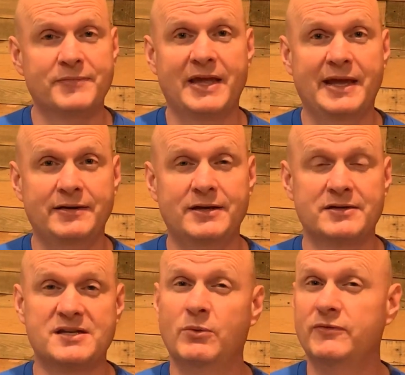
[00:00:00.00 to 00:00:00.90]
And
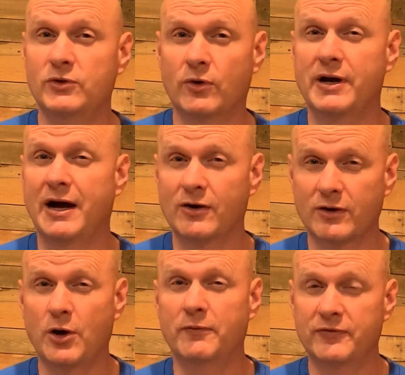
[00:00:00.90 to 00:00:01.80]
some of you are not
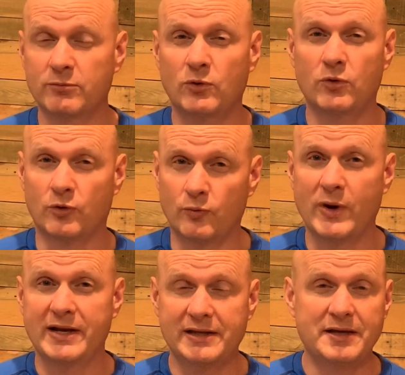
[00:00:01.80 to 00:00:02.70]
comfortable or
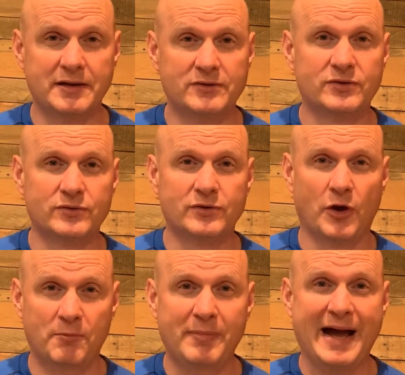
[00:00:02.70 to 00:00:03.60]
ready yet to
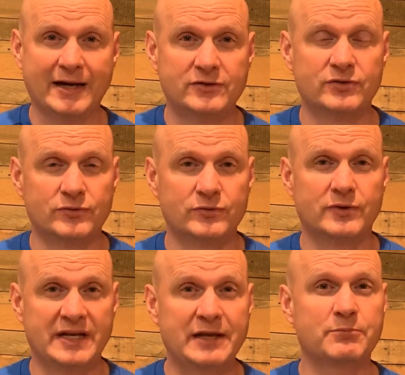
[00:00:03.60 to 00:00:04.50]
come back to
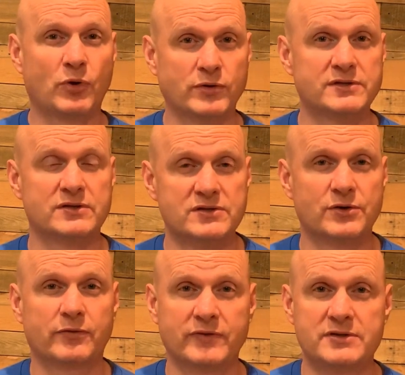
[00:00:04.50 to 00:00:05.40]
an in-person
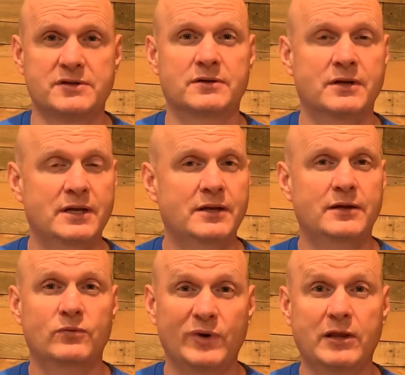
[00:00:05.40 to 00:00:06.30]
service, and
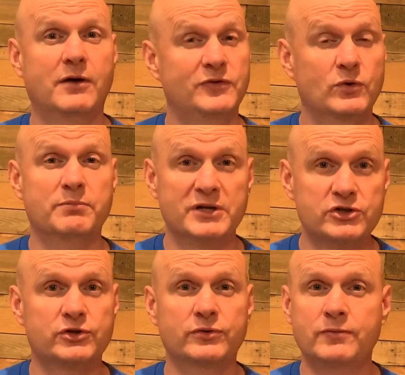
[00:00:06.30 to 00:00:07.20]
we love you and
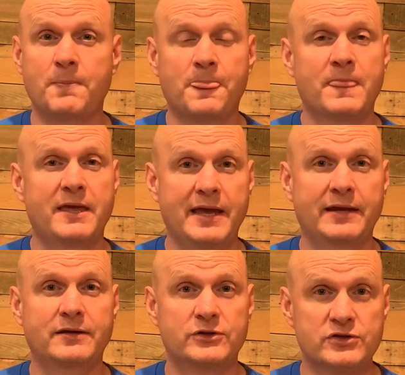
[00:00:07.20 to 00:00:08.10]
miss you,
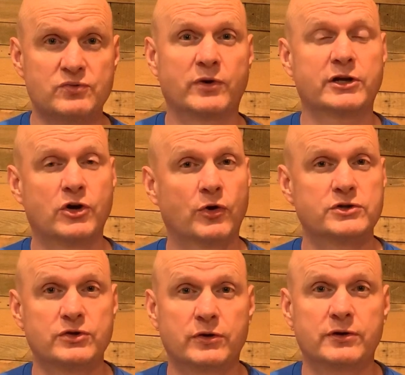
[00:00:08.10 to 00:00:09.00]
and I just want to encourage
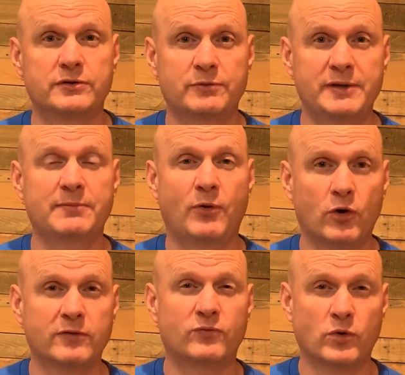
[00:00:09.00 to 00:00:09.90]
you to be a
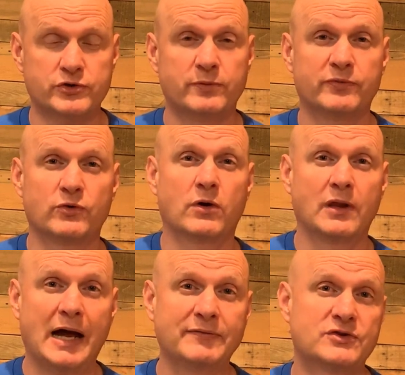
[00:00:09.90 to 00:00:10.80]
part of worship through our
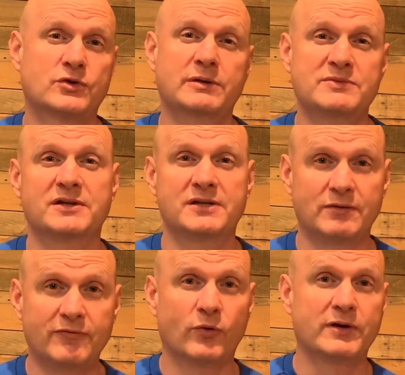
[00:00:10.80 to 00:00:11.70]
live streams at
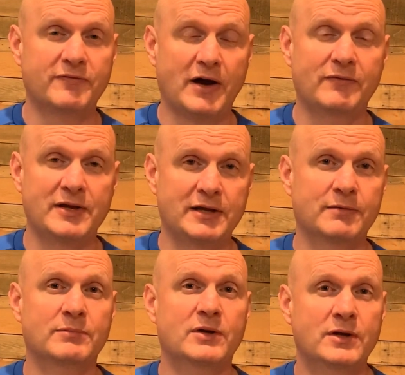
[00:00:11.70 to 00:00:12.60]
10:45
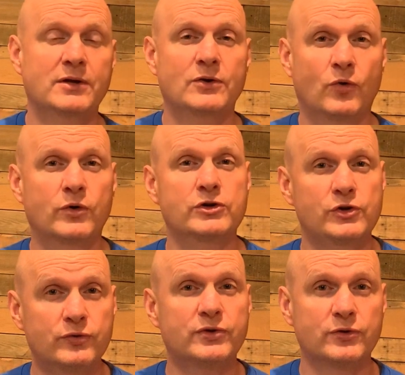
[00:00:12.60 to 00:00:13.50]
a.m., on
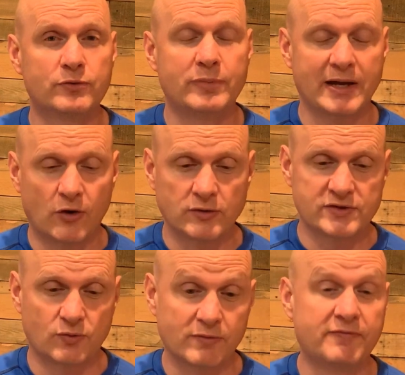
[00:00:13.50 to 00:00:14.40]
YouTube, and
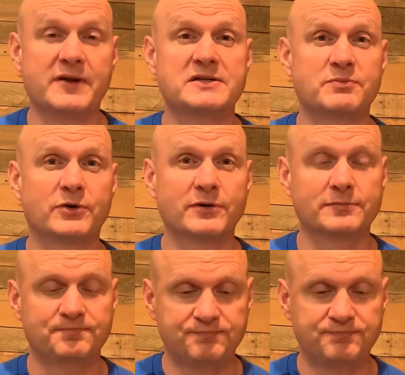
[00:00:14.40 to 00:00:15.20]
also on Facebook.